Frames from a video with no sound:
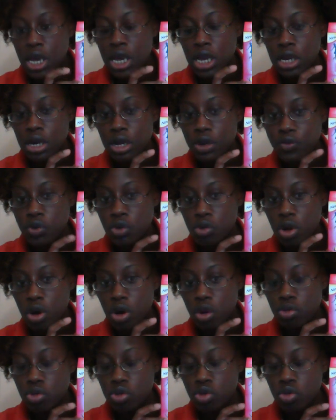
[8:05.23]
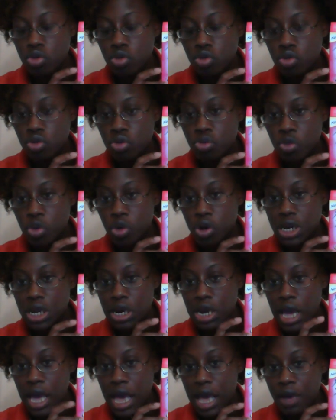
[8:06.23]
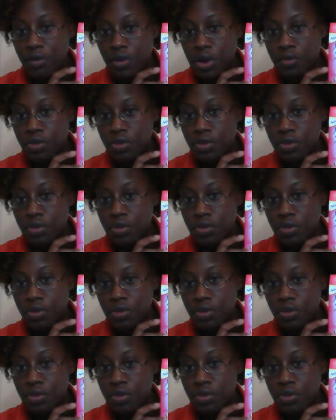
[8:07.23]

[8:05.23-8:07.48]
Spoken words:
And if you don't use more than half